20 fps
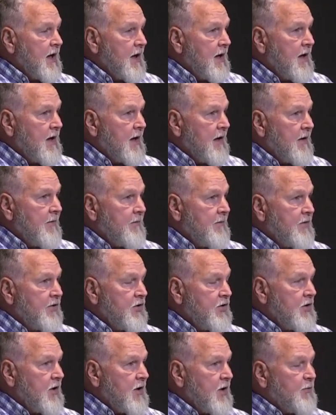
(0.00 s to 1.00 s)

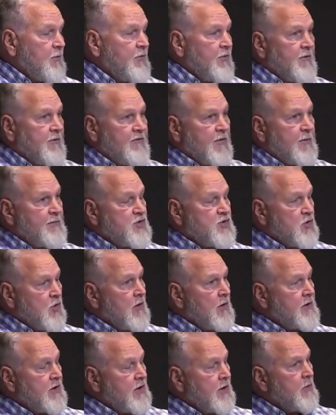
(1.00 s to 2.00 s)
you go from
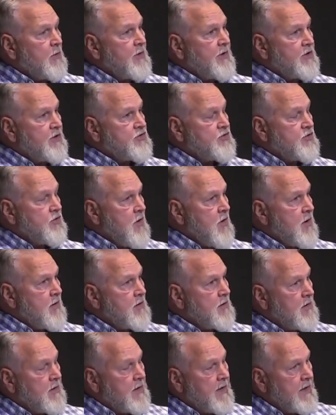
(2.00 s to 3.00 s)
Jordan, you go into
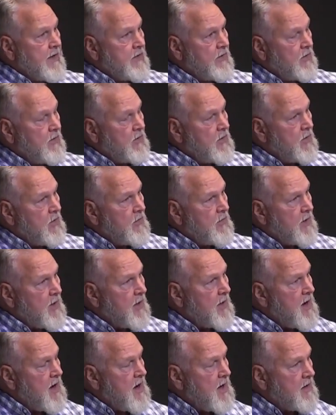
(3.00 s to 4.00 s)
Jordan, and you go
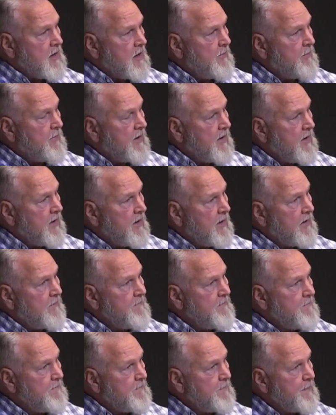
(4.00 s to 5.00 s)
to Aqaba,